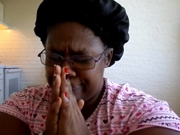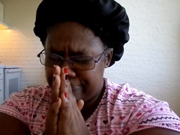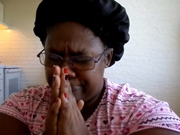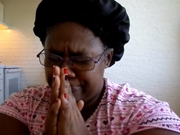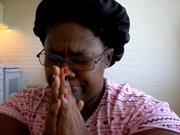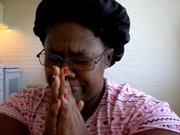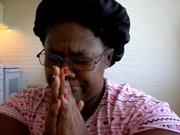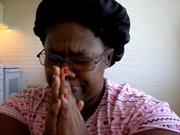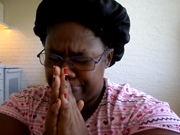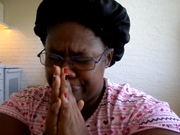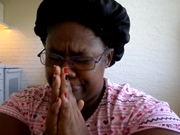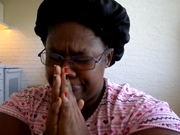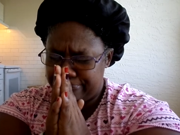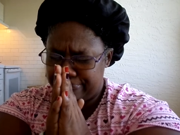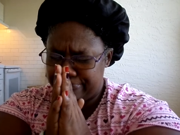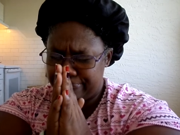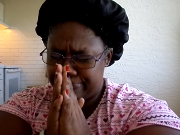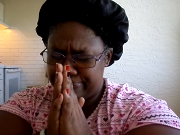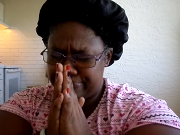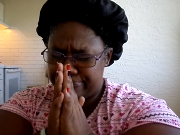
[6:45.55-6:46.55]
So, Father,
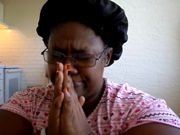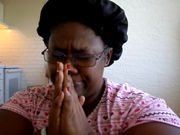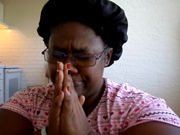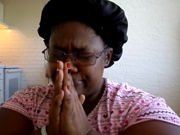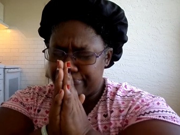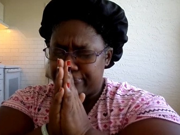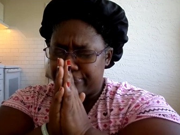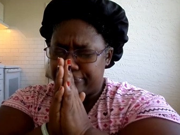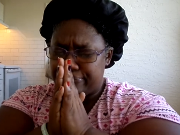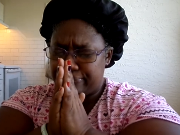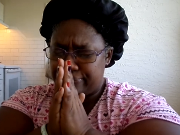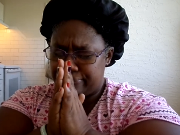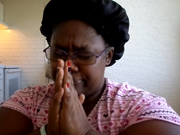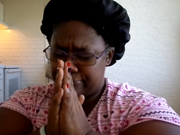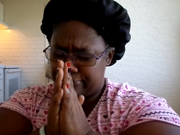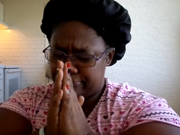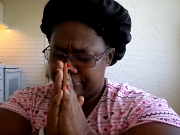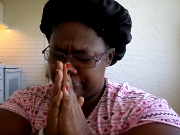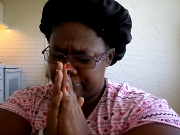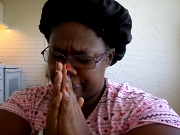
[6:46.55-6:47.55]
I ask you
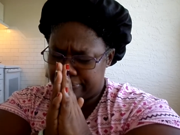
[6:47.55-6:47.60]
put a